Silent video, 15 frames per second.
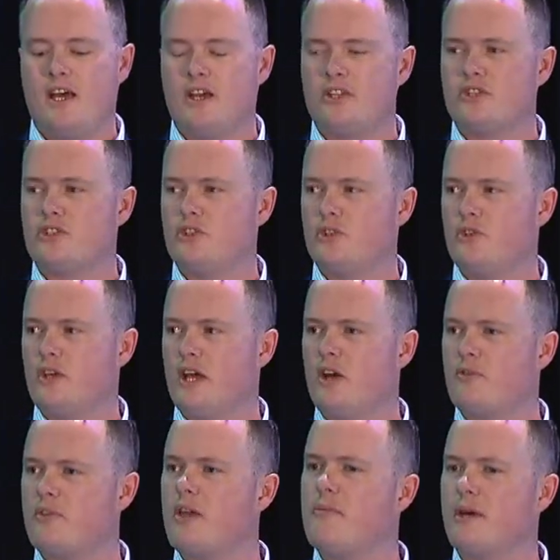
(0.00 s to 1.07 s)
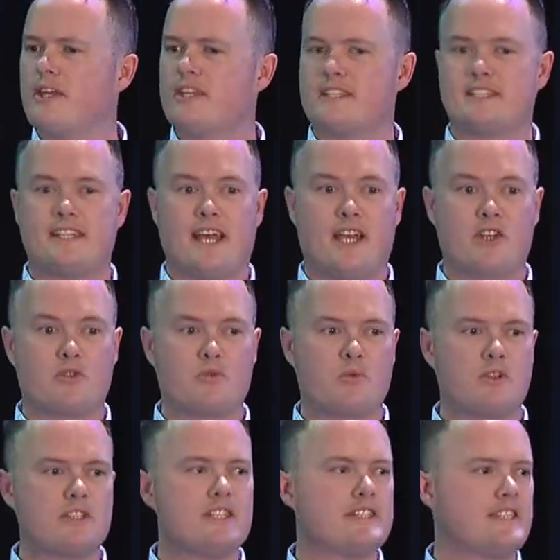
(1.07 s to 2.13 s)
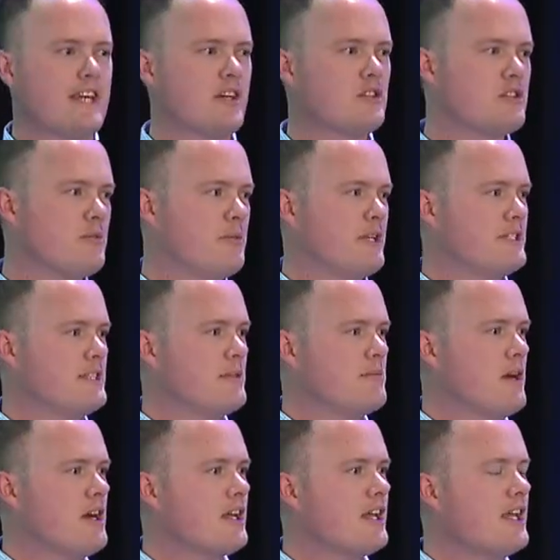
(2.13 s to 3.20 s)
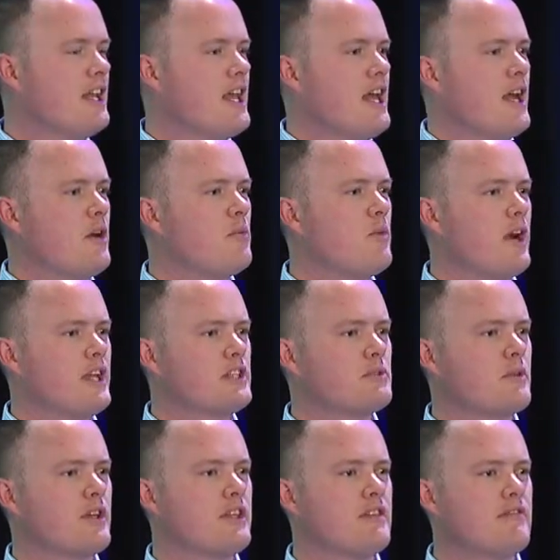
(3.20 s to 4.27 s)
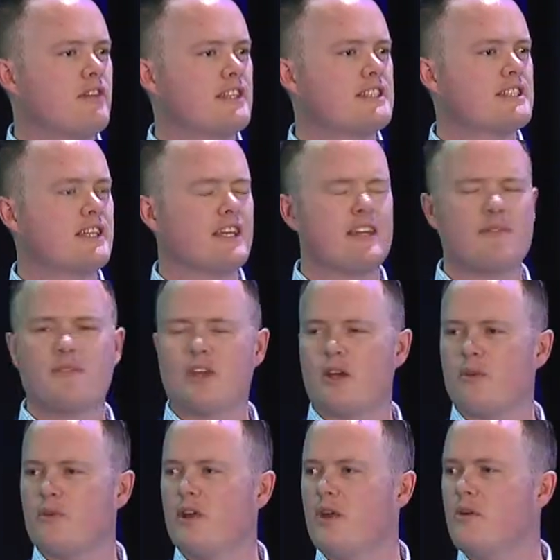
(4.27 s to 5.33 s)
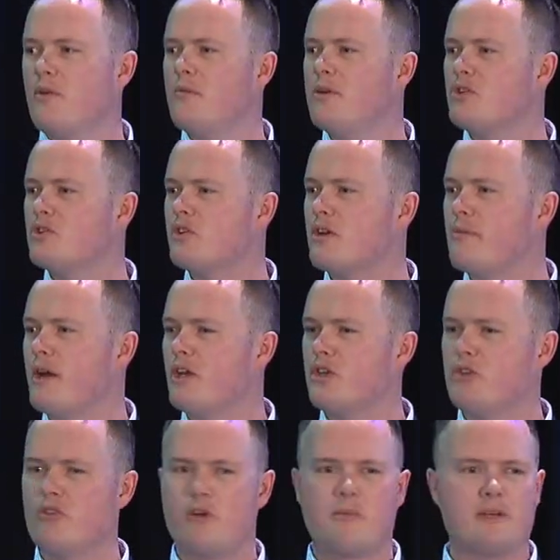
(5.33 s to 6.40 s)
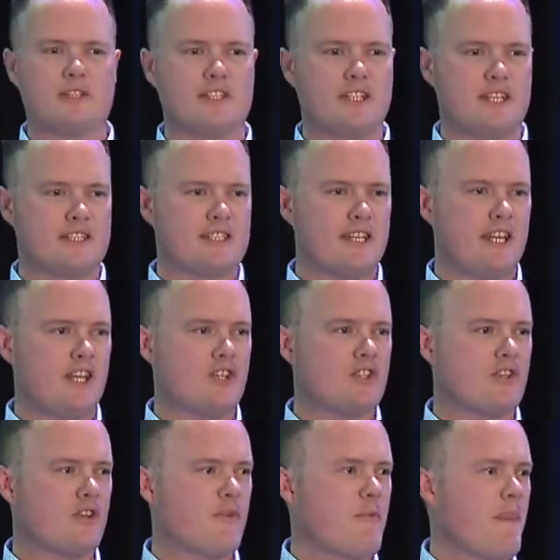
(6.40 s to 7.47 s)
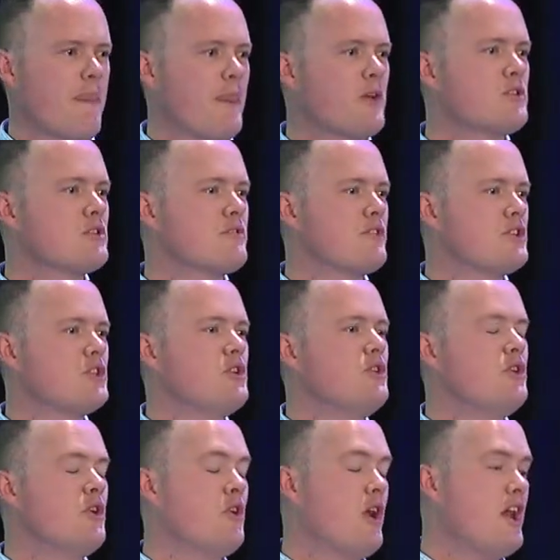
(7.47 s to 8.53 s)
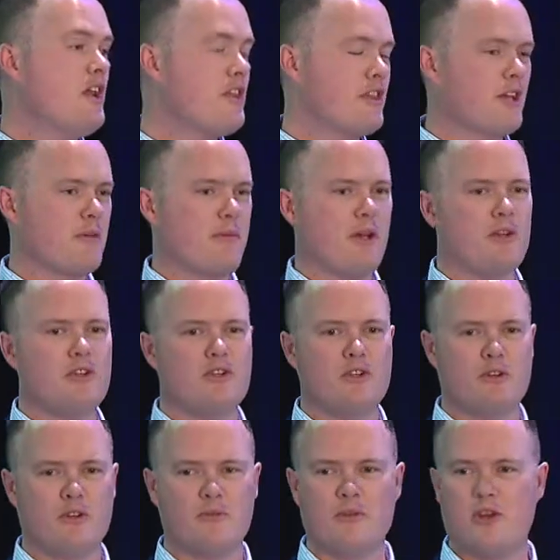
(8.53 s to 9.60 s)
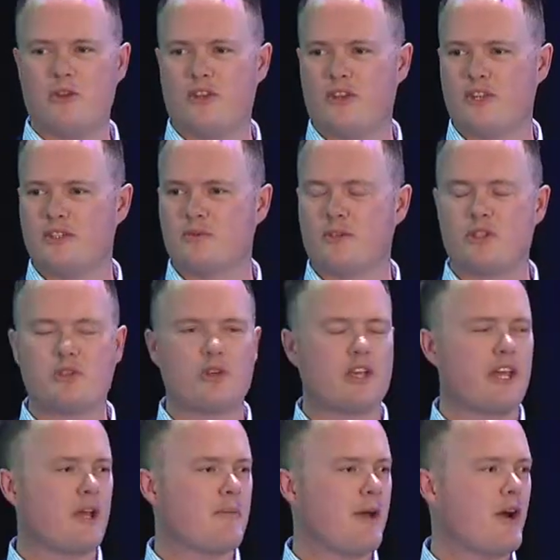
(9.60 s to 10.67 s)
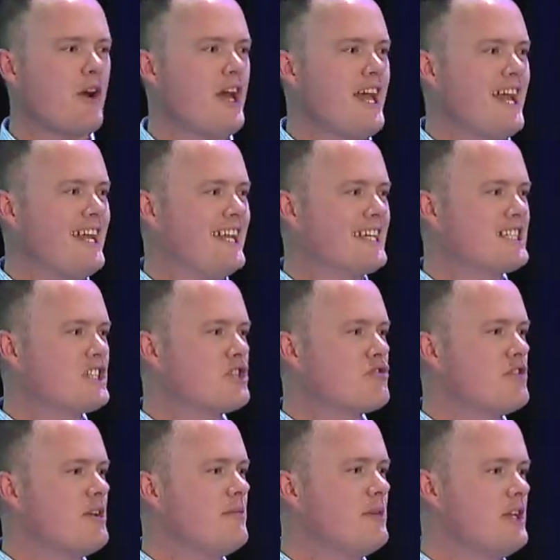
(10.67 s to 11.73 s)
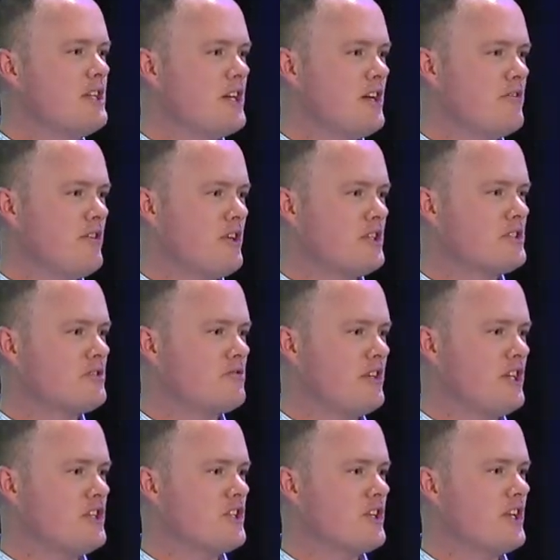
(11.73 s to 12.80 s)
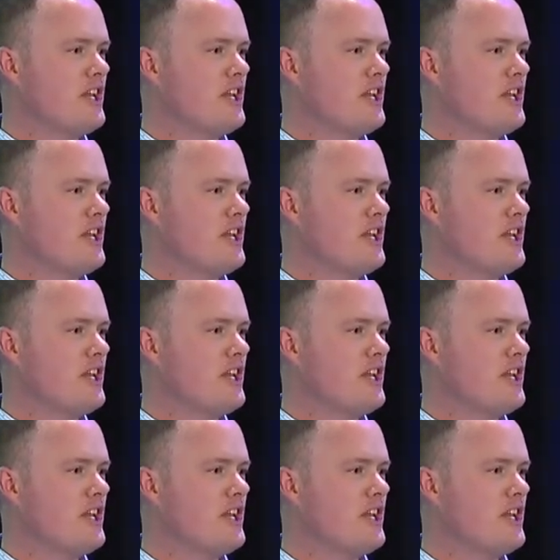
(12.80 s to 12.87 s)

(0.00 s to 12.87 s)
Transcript: to help them understand what is the LGBT market and why it's worth investing in. Now, when we talk about Europe as a destination, those of us who knew anything about Europe know that we're talking about an extremely diverse region,